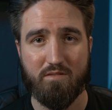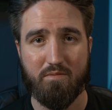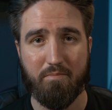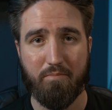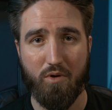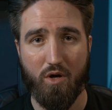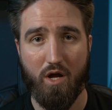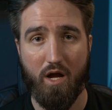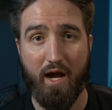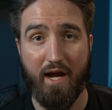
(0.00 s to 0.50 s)

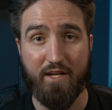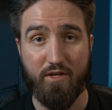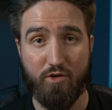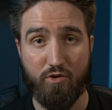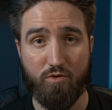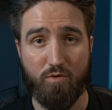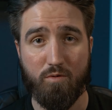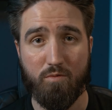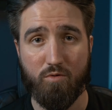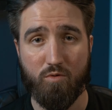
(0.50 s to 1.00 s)
but I
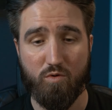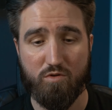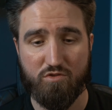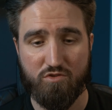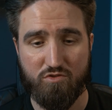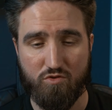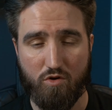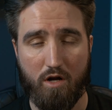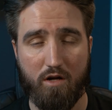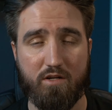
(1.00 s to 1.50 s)
do
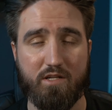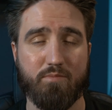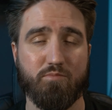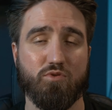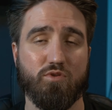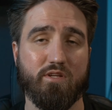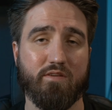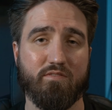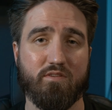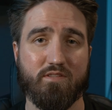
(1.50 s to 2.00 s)
strongly
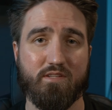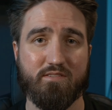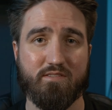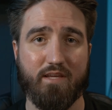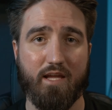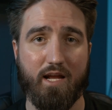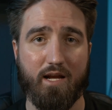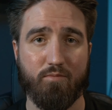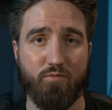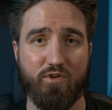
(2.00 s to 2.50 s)
believe in these
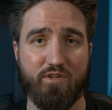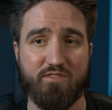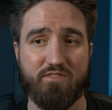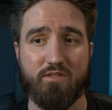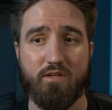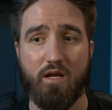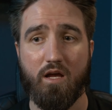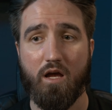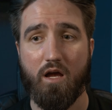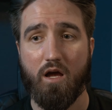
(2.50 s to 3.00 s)
cameras,
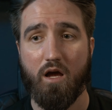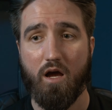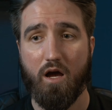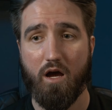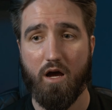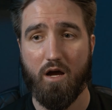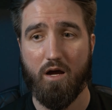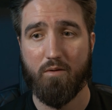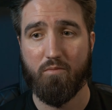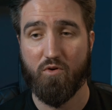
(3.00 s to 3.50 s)

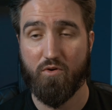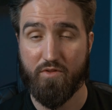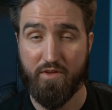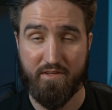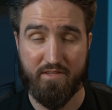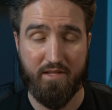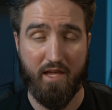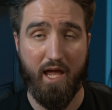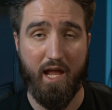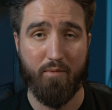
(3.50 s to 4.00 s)
or
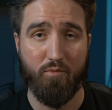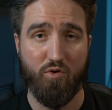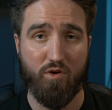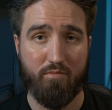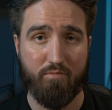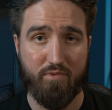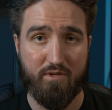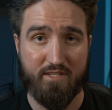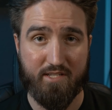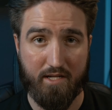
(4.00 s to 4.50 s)
this camera in
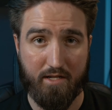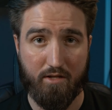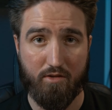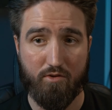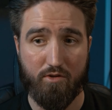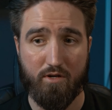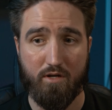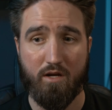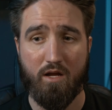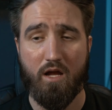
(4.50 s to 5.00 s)

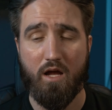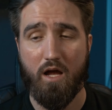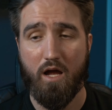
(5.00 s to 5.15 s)
particular.